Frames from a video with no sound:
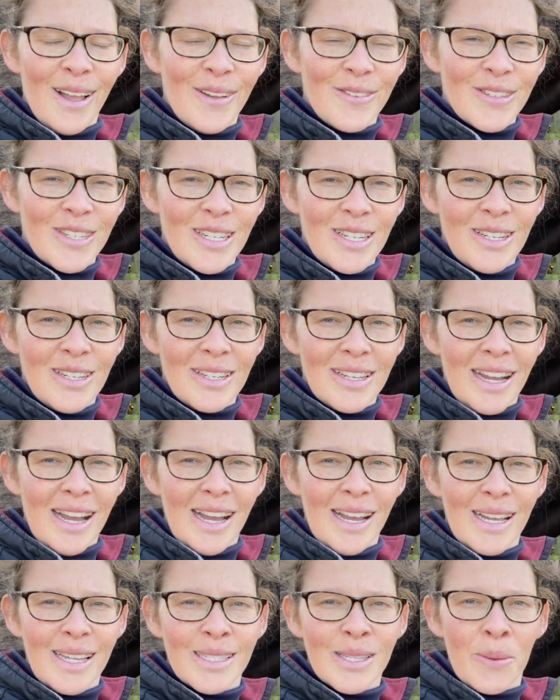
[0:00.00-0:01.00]
afternoon,
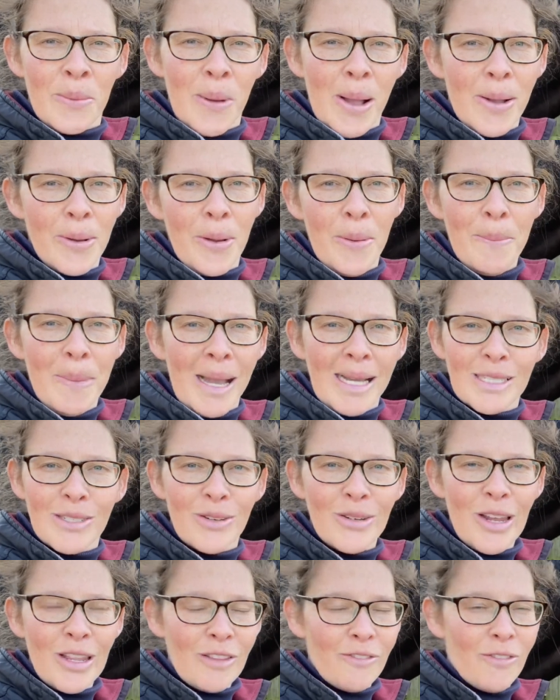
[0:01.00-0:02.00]
guys. Welcome back to
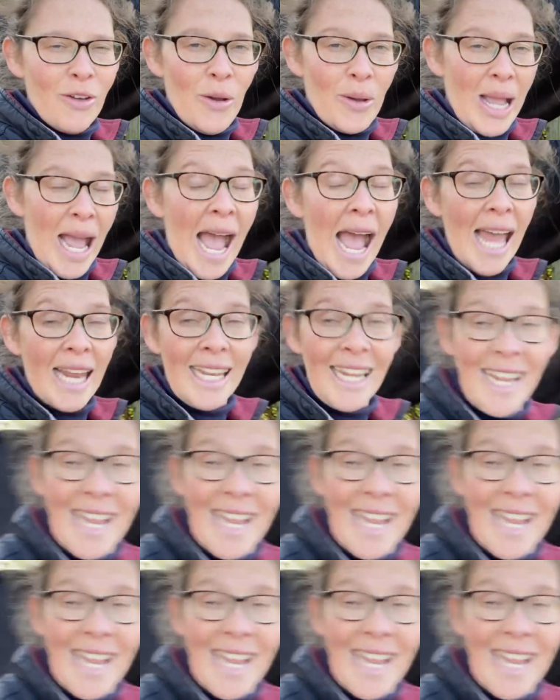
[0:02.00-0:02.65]
another vlog, and it